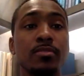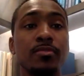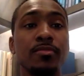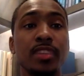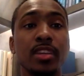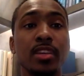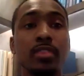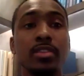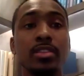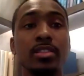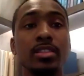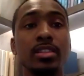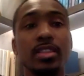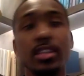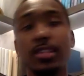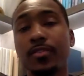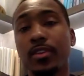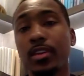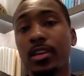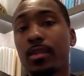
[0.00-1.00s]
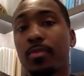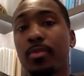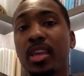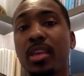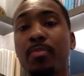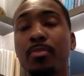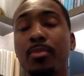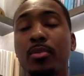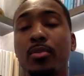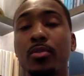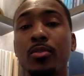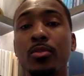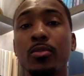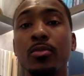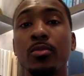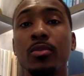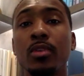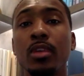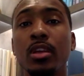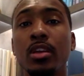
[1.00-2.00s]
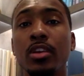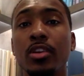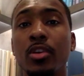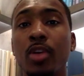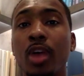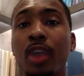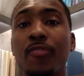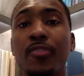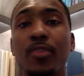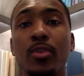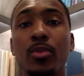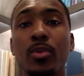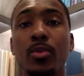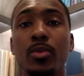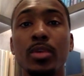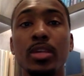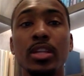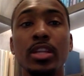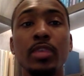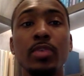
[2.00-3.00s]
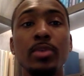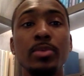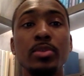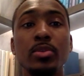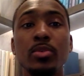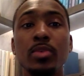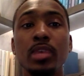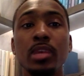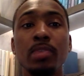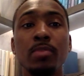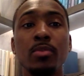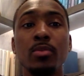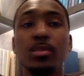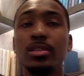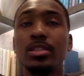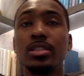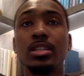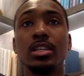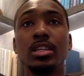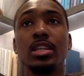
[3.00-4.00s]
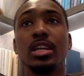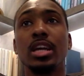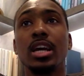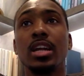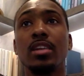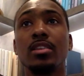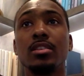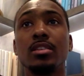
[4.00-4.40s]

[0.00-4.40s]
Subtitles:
very significant people who, you know, I felt were well equipped to win. But once again, kind of